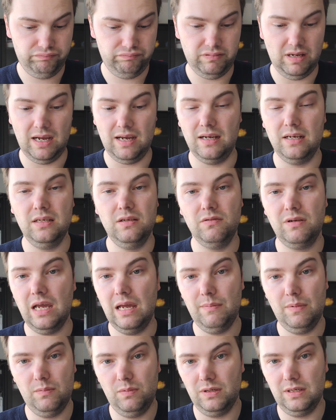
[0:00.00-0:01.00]
yeah, a new
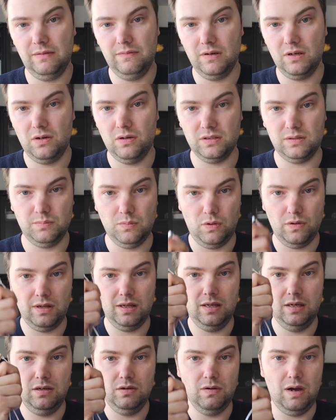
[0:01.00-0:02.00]
cable would even cost more
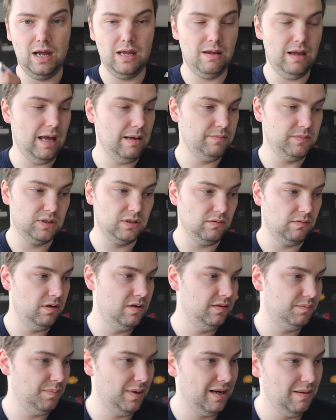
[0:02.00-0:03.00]
than a new IEM. So
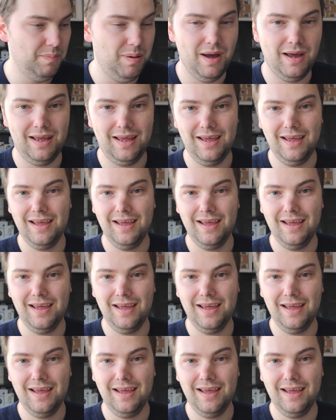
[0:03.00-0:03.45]
better